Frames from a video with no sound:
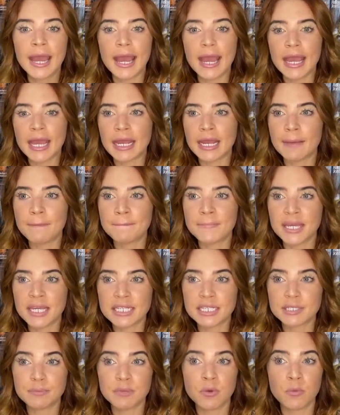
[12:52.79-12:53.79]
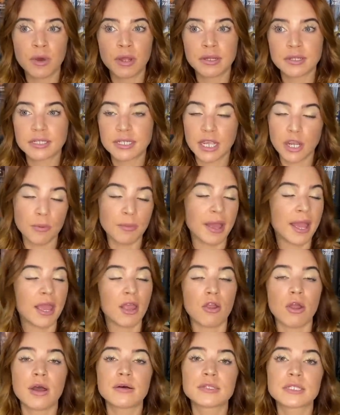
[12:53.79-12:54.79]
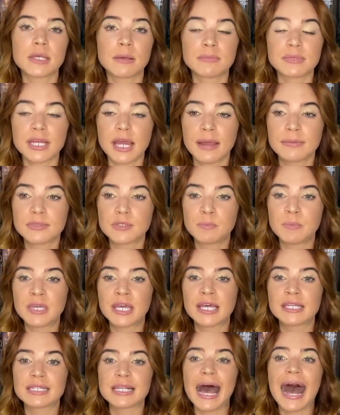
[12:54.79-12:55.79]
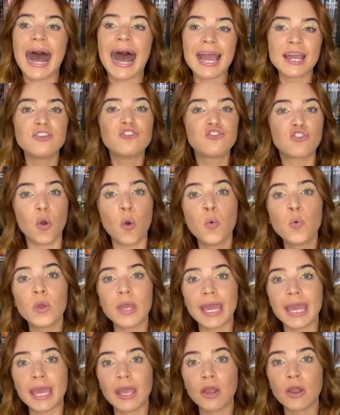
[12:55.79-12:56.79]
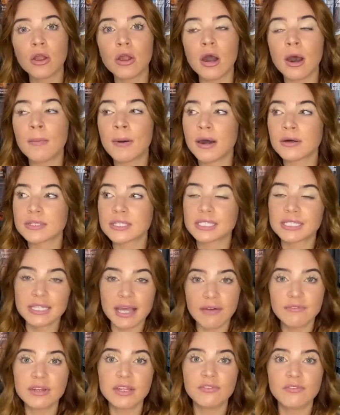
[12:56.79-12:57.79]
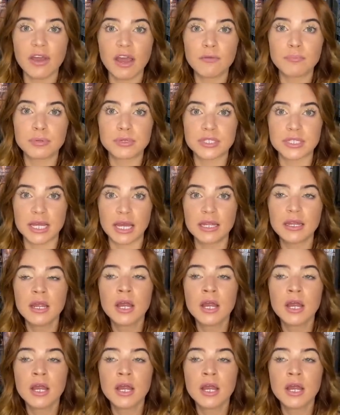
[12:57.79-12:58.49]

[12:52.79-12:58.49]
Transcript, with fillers: And it makes me want to tear my hair out sometimes because I don't care about 75%